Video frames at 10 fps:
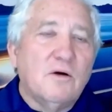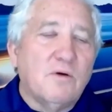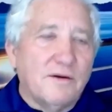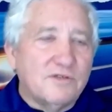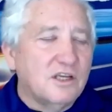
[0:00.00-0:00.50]

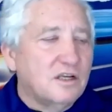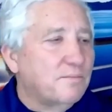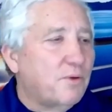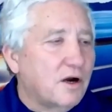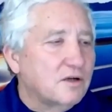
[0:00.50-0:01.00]
where I've seen
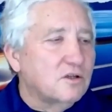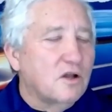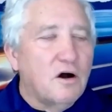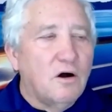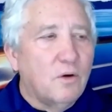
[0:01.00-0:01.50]
them parked in
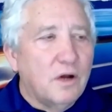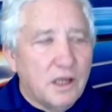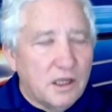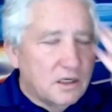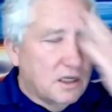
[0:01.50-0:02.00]
the
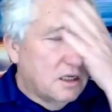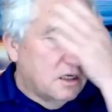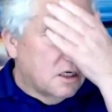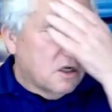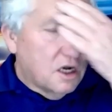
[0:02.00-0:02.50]
hallway, and and
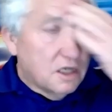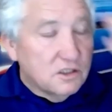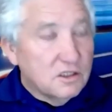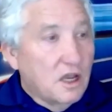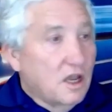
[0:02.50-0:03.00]
it
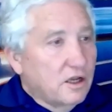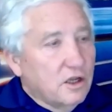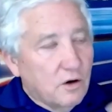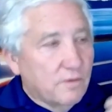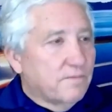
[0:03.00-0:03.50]
causes
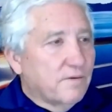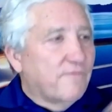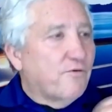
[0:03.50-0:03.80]
you know,